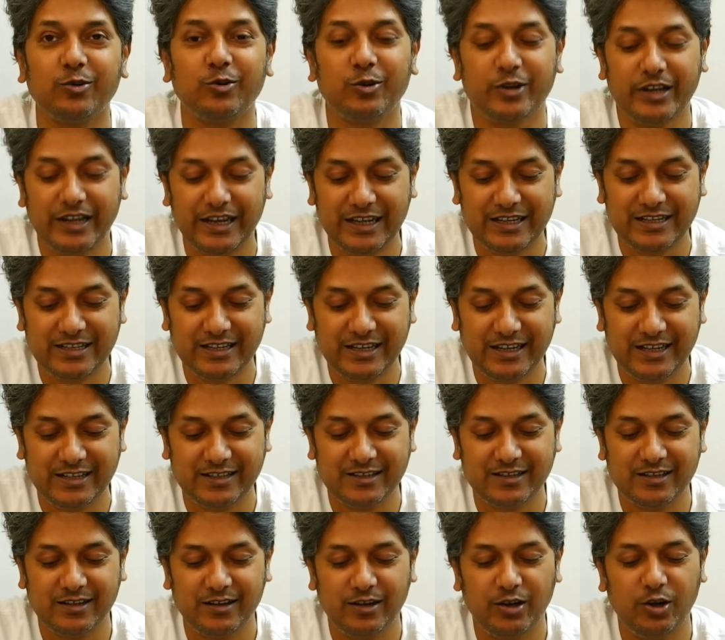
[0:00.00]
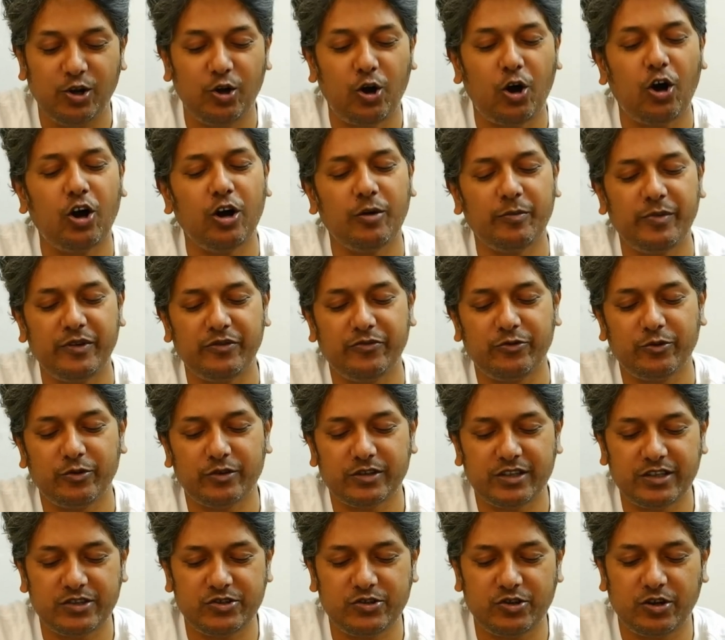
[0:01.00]
wrote essays long
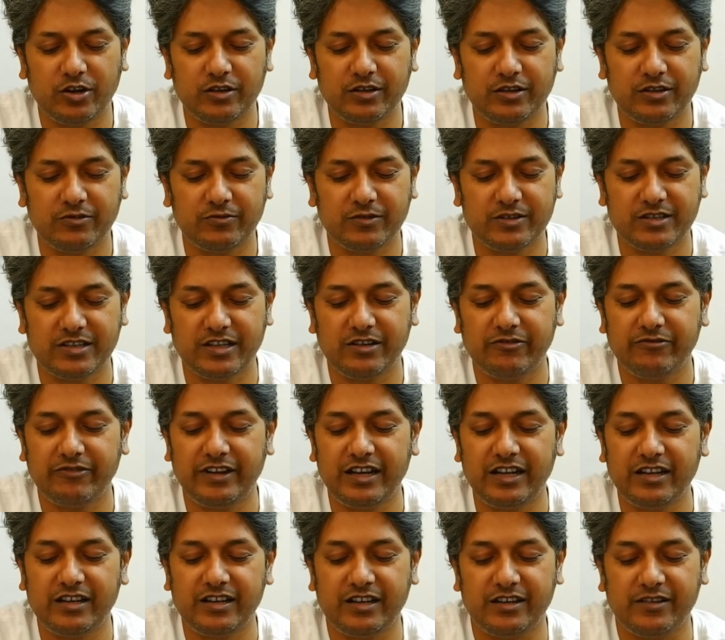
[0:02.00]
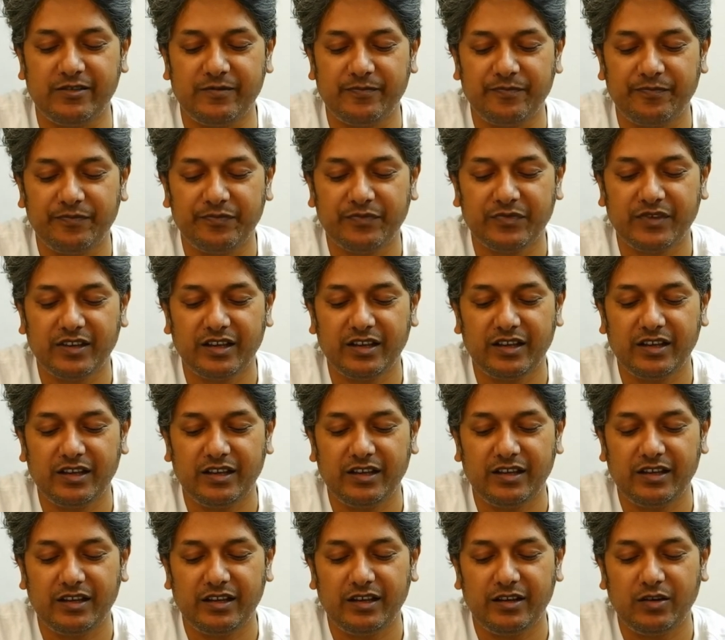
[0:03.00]
before the genre was invented.
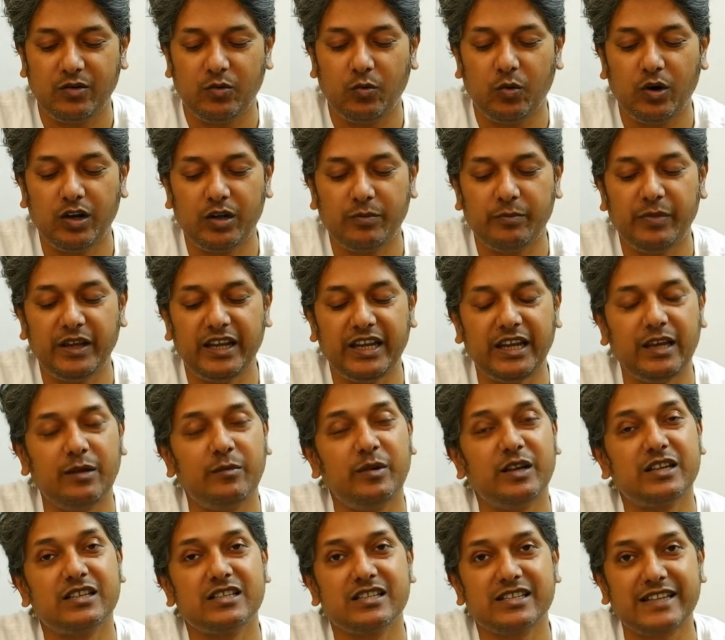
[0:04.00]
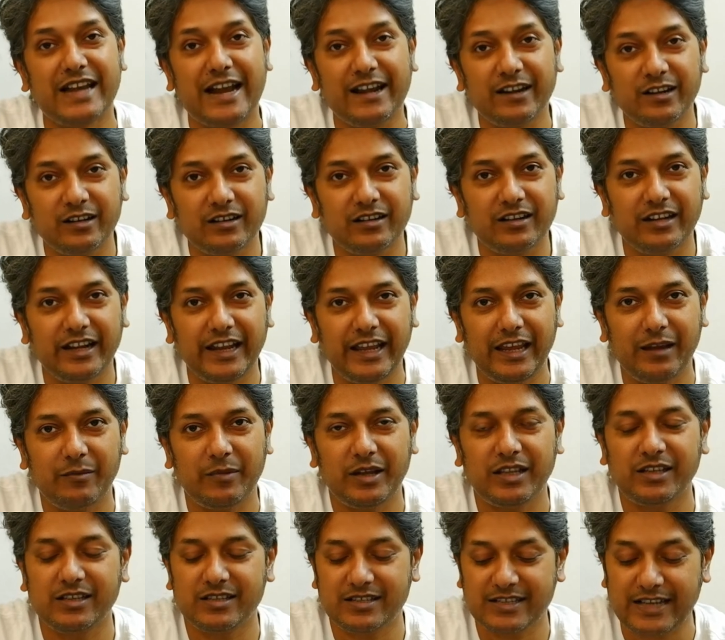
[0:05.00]
What became its standard
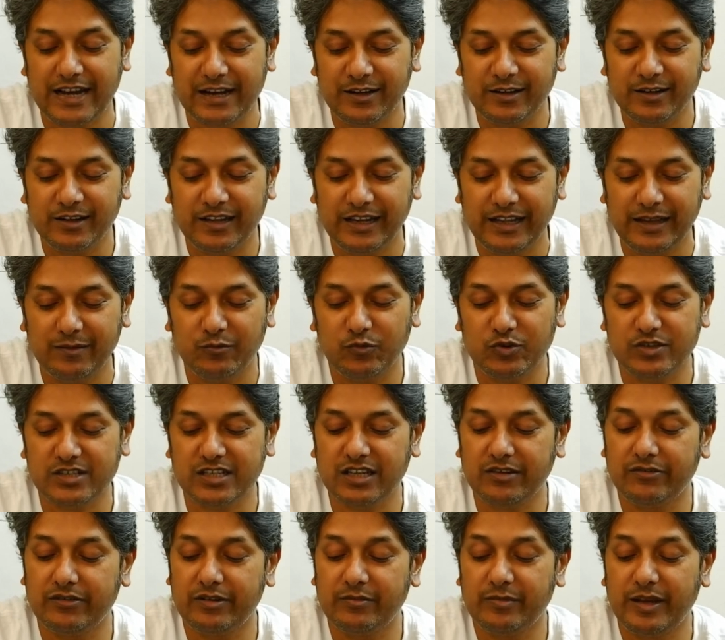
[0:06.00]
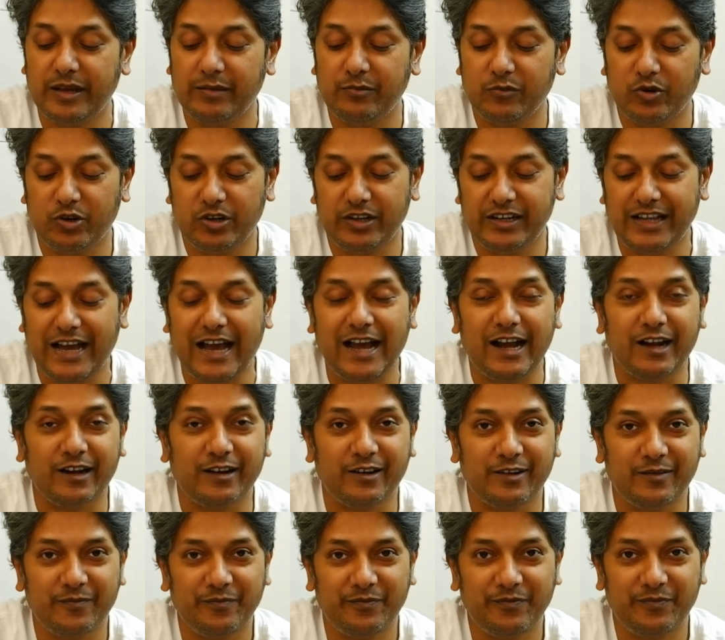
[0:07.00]
name, and the standard name was given by
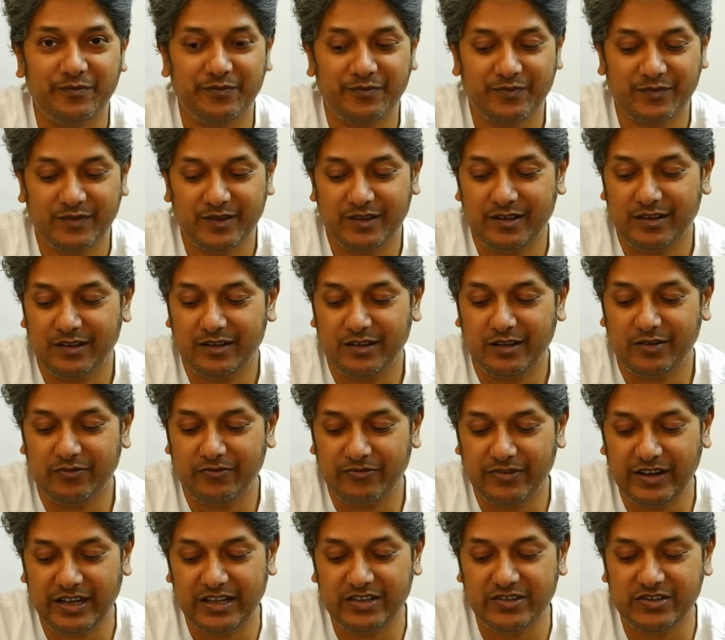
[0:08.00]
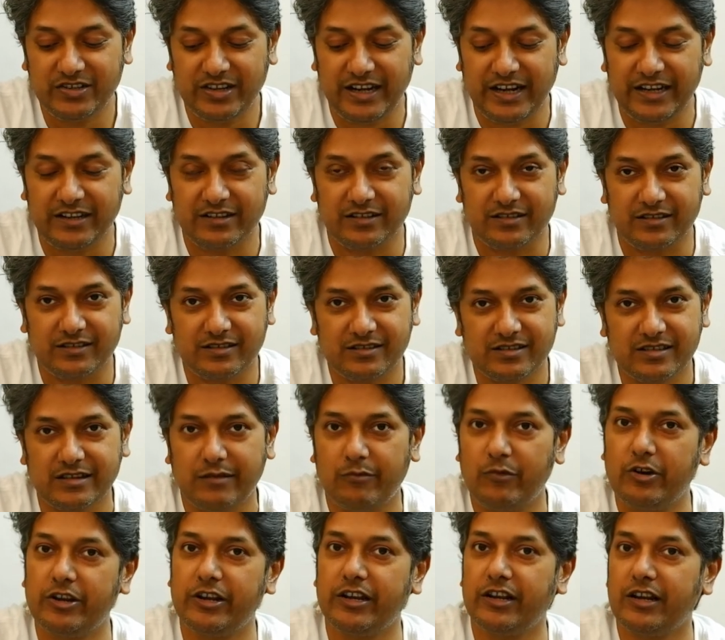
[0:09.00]
Montaigne, a French writer,
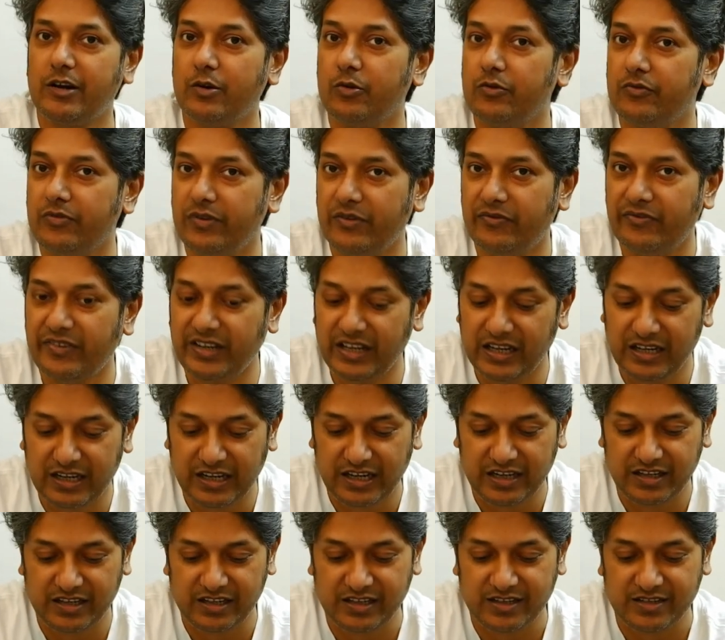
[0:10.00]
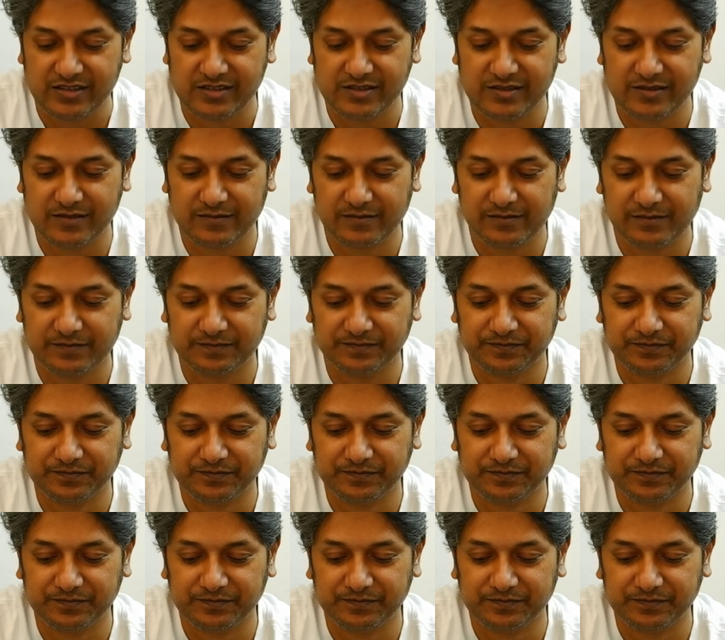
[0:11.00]
somewhere around 1580s.